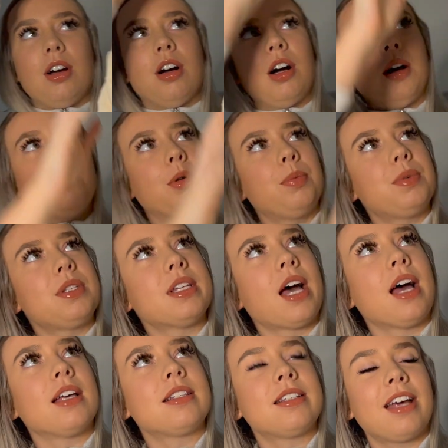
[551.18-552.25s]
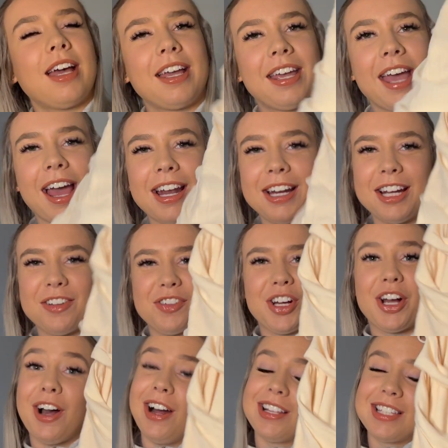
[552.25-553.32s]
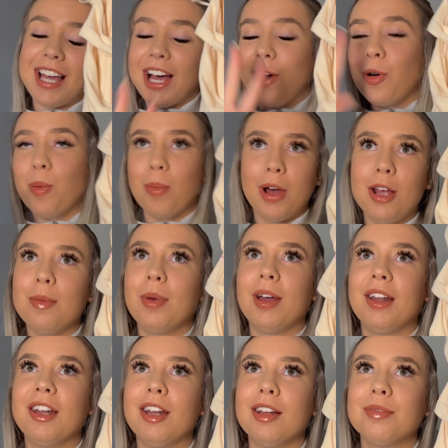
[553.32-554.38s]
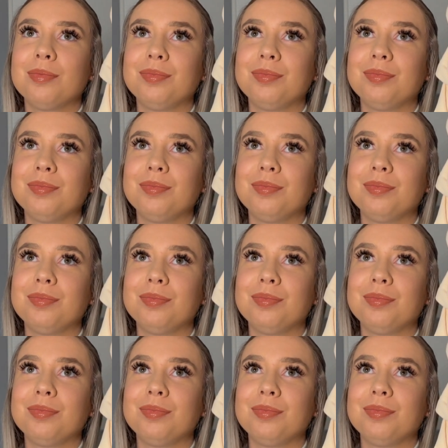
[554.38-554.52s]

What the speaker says: I'm obsessed. Again, another cutout moment.